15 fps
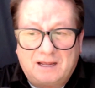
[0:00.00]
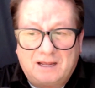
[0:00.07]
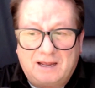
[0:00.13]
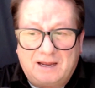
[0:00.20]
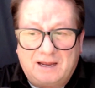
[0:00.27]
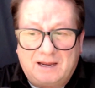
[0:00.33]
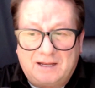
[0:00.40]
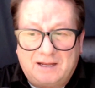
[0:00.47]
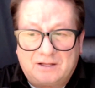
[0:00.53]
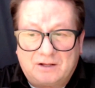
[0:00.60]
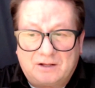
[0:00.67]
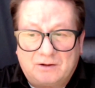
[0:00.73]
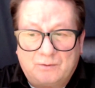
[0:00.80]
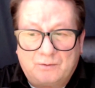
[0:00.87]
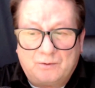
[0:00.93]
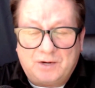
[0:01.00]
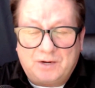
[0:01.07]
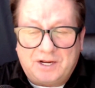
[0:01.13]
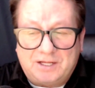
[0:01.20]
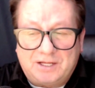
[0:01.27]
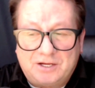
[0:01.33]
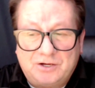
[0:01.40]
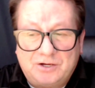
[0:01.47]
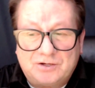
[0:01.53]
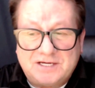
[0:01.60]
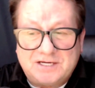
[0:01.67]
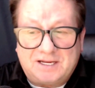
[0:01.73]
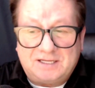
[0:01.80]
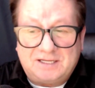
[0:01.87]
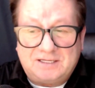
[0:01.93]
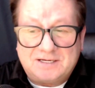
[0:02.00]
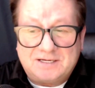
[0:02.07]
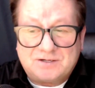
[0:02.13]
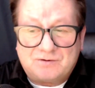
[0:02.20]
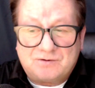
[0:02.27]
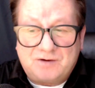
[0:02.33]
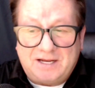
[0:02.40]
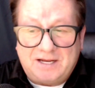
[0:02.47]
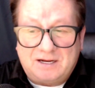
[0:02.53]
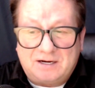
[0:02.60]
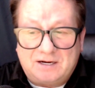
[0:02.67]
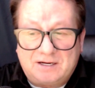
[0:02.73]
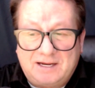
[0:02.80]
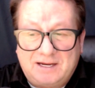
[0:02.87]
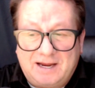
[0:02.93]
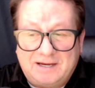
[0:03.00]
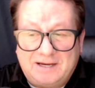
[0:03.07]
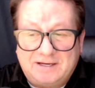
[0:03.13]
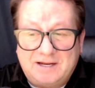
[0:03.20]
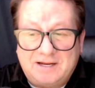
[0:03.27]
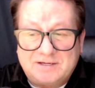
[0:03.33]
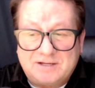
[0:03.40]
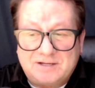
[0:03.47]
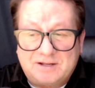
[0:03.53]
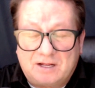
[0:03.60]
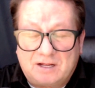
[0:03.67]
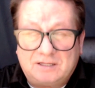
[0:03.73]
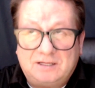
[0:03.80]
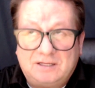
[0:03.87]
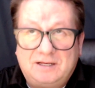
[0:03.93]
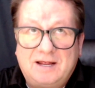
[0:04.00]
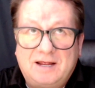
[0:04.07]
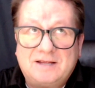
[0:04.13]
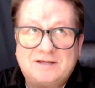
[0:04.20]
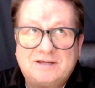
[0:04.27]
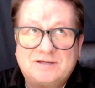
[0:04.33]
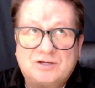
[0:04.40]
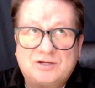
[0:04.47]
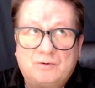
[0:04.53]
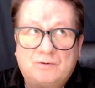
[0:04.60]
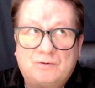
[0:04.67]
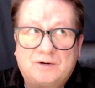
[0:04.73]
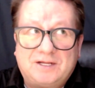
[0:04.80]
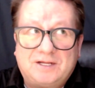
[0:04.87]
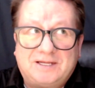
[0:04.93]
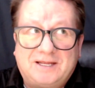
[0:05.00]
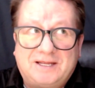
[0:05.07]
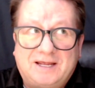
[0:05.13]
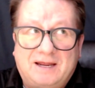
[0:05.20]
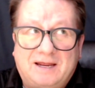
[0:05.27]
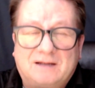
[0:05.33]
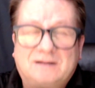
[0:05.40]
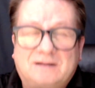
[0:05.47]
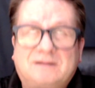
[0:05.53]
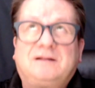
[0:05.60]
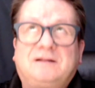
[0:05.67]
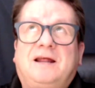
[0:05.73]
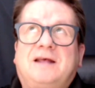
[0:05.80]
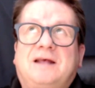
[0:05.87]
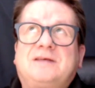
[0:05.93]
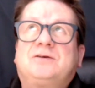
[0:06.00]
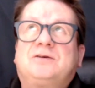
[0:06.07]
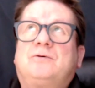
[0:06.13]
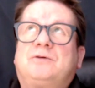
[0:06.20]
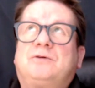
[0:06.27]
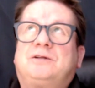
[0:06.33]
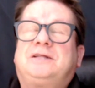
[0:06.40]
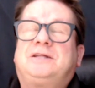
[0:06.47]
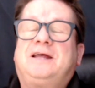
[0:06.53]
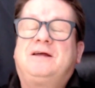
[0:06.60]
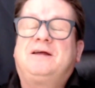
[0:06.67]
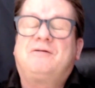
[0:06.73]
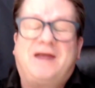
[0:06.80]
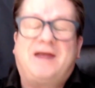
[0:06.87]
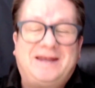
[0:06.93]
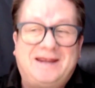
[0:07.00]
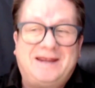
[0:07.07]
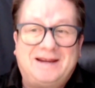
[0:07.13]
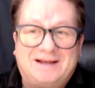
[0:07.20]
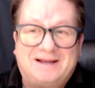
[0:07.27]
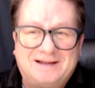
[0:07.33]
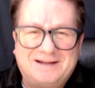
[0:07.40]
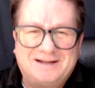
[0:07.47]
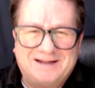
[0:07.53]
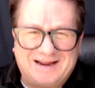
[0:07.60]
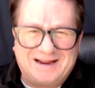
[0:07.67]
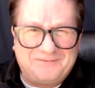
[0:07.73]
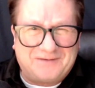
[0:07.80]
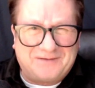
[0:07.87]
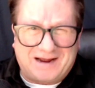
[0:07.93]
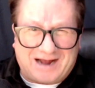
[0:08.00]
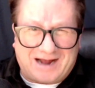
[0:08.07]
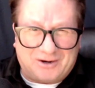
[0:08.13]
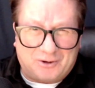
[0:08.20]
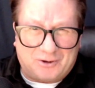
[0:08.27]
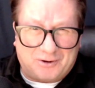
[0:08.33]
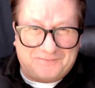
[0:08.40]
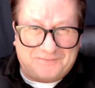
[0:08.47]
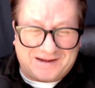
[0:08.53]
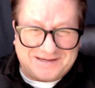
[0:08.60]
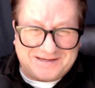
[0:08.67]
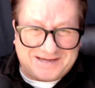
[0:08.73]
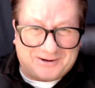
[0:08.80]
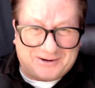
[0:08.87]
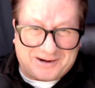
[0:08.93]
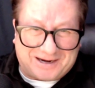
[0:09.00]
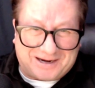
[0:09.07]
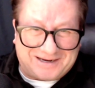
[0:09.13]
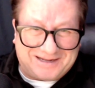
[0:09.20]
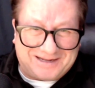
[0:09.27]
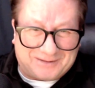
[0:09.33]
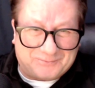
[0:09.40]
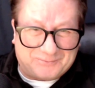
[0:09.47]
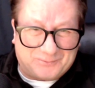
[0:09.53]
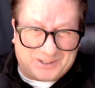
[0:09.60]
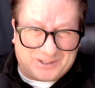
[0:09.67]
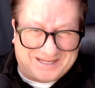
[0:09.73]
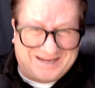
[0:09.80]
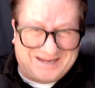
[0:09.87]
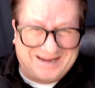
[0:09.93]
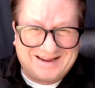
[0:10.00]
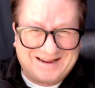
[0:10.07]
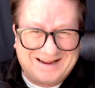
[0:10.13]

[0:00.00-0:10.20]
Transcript: and with using this radar, they disorientating. If I don't know if I say correctly that word,